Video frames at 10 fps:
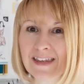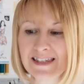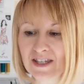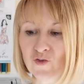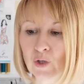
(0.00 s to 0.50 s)

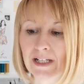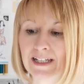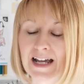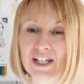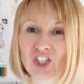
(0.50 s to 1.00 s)
this is really
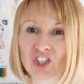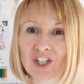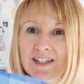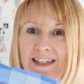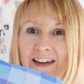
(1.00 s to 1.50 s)
nice
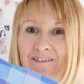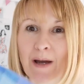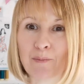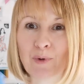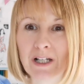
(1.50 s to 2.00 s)
shirting
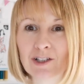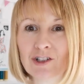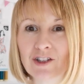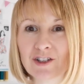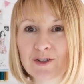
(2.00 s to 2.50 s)
fabric.
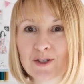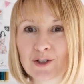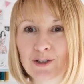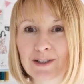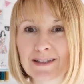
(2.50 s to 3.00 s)
Look at those
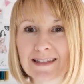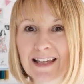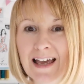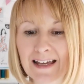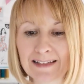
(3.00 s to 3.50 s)

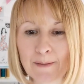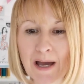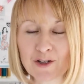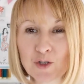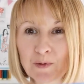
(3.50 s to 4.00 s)
colours. Now,
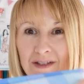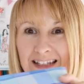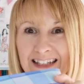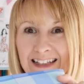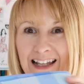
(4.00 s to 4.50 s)
my husband
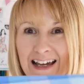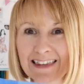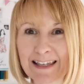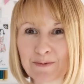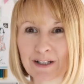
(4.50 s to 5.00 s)
did
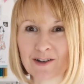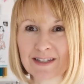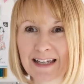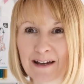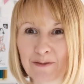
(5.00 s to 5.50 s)
like this when I
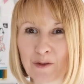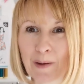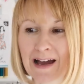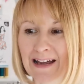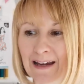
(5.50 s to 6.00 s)
got it out of the
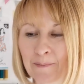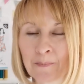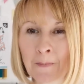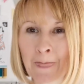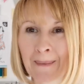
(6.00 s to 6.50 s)
bag.
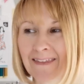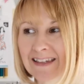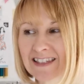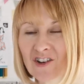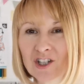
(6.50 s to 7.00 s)

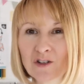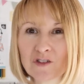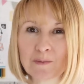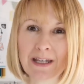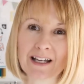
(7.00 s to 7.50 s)
There's not
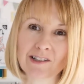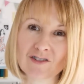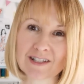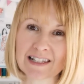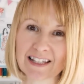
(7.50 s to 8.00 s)
enough to make a
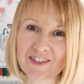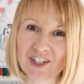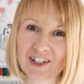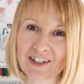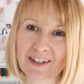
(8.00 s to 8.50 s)
long sleeve
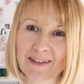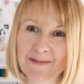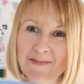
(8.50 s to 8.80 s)
shirt.